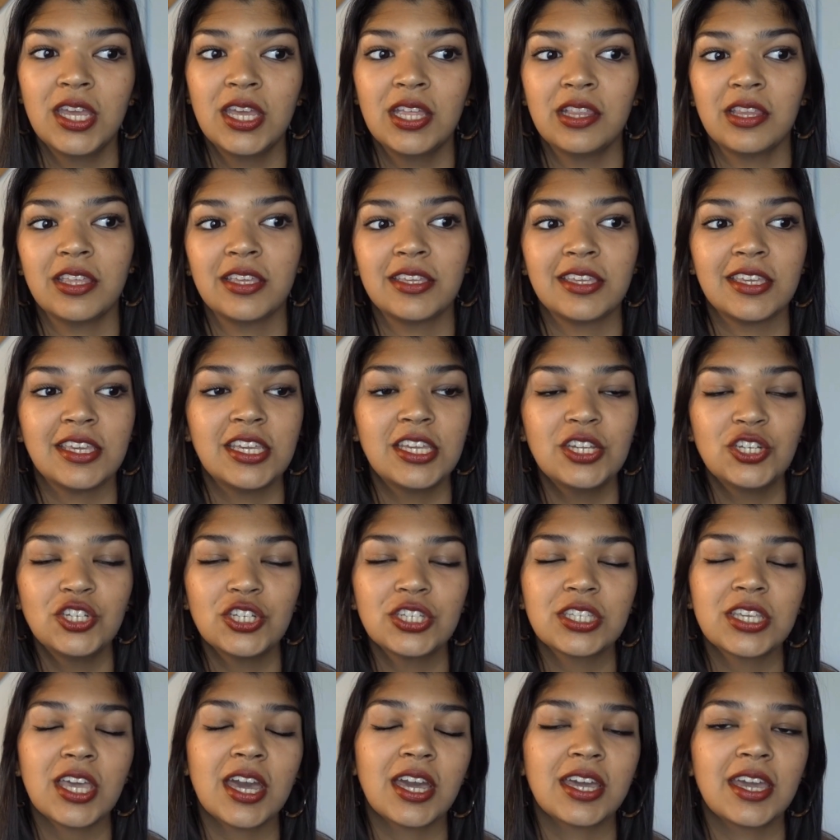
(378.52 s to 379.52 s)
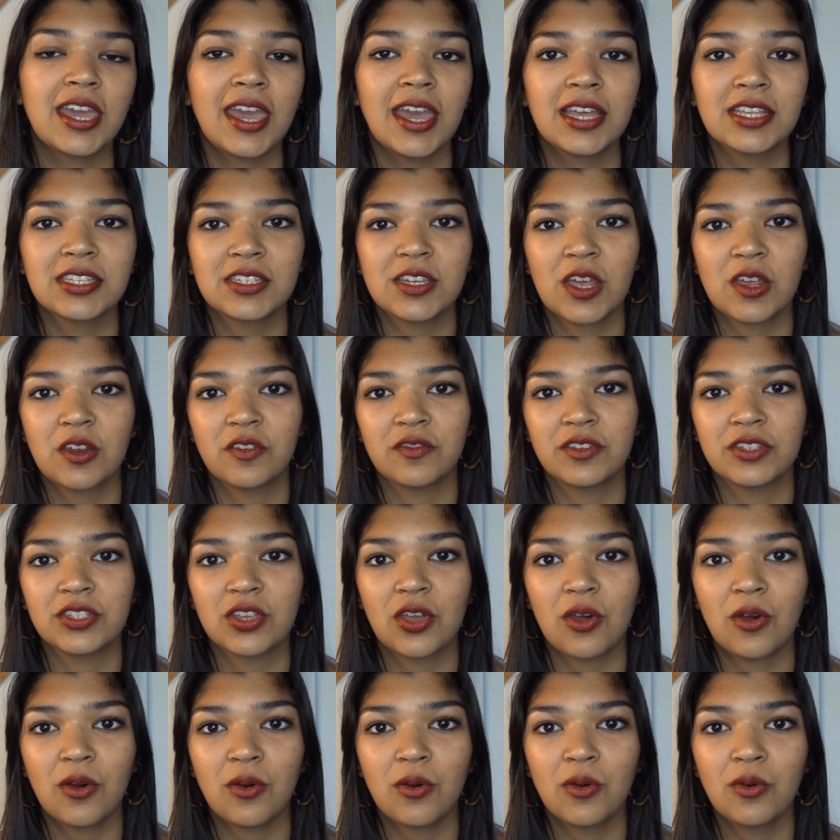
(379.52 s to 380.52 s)
Like, he just got cast out of his
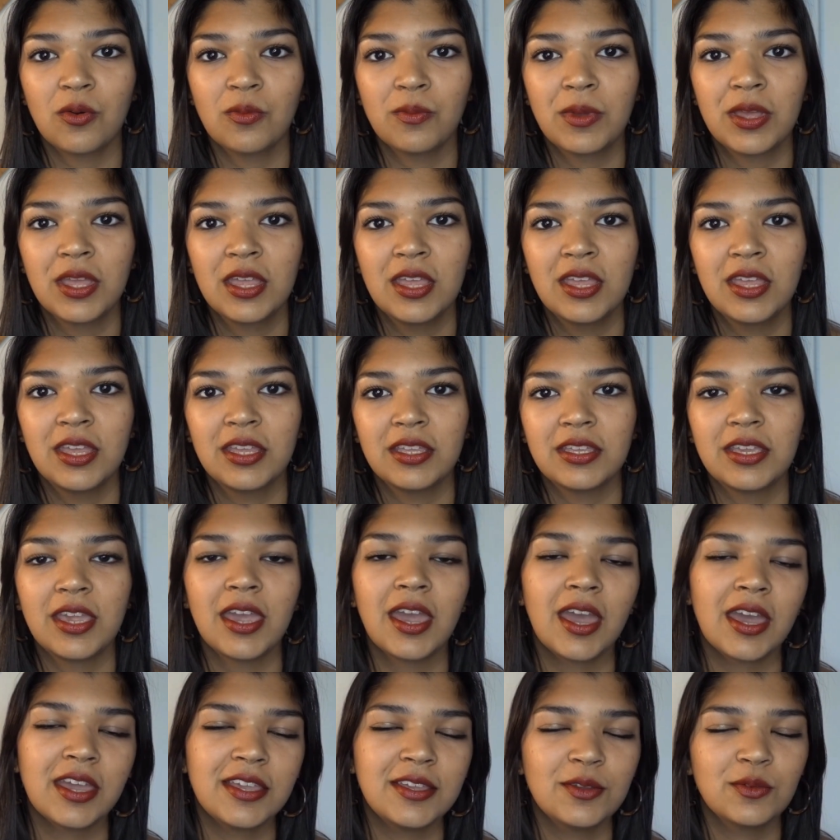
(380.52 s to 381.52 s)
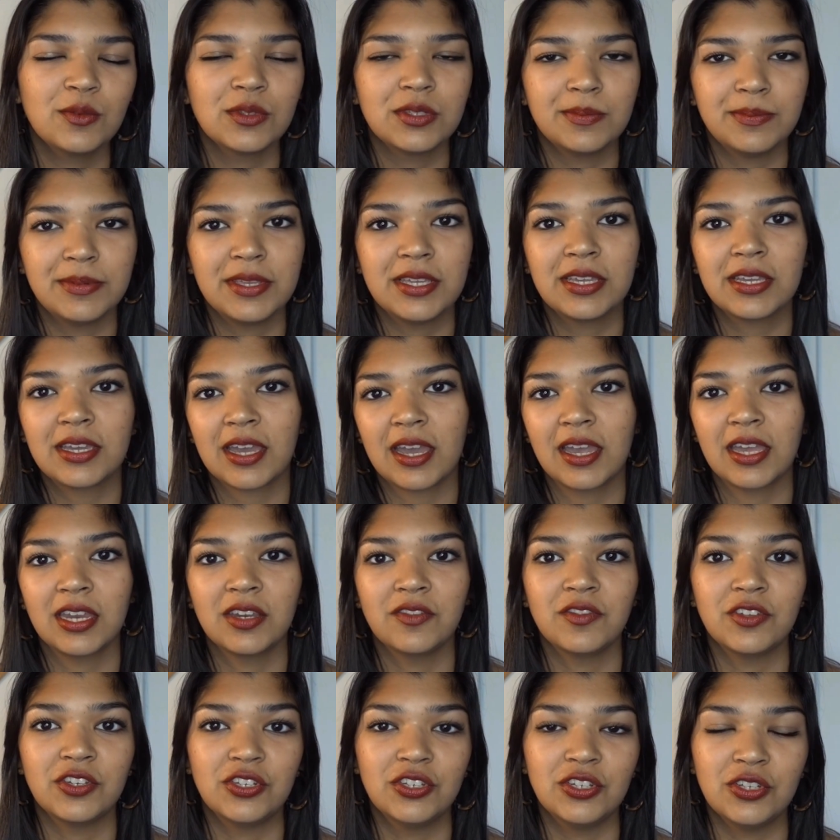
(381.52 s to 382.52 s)
home. Yeah, he was being kind
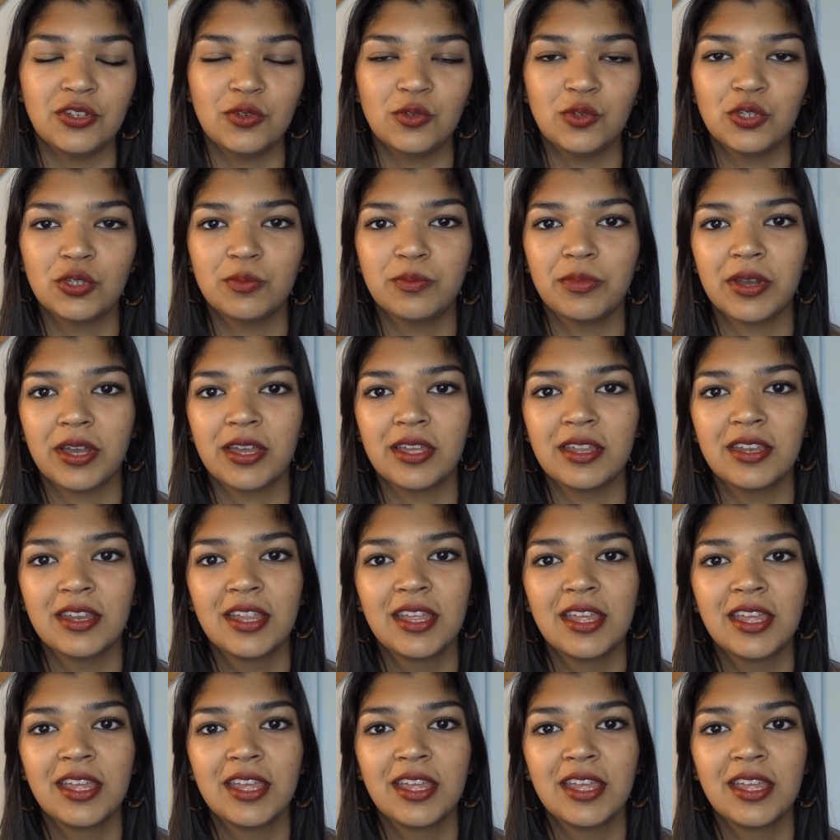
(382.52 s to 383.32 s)
of a douche, but